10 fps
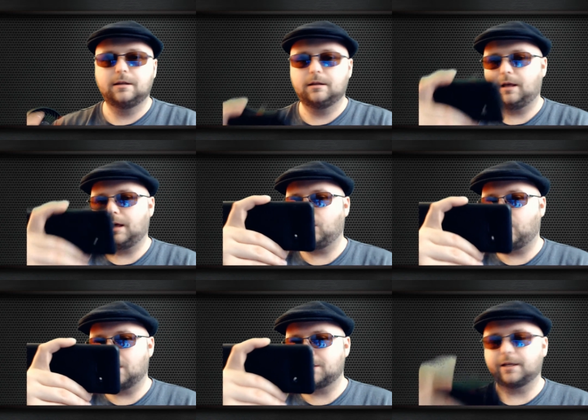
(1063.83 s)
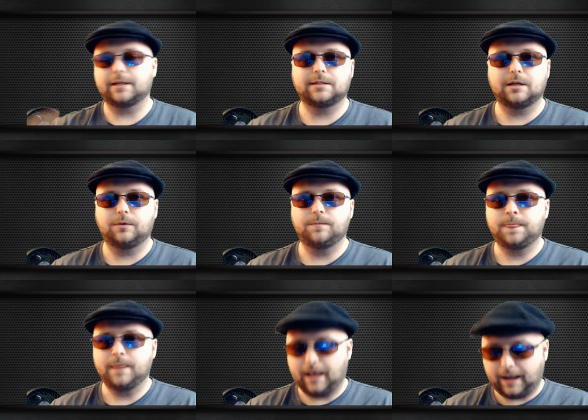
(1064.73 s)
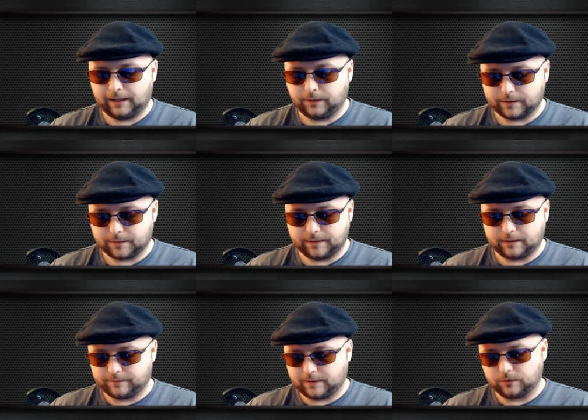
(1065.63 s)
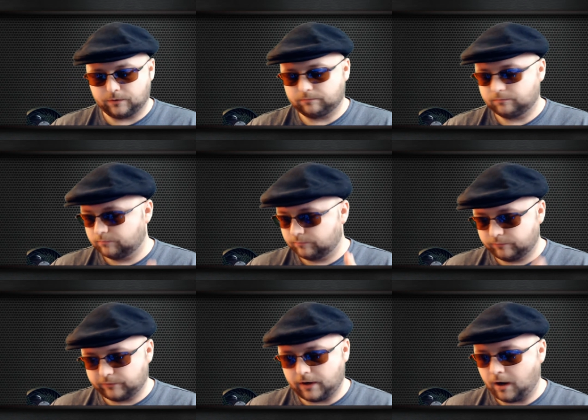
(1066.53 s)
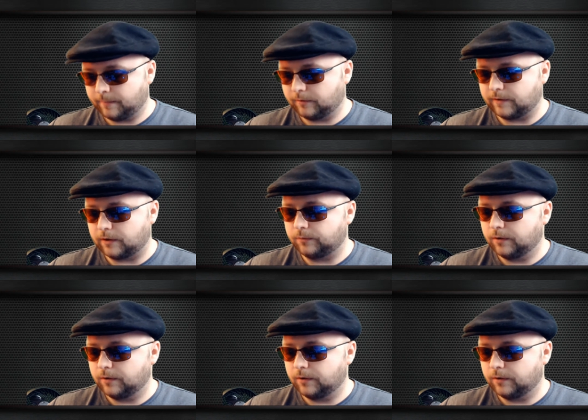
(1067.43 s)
watching it. So highly recommend the phone. Phenomenal phone.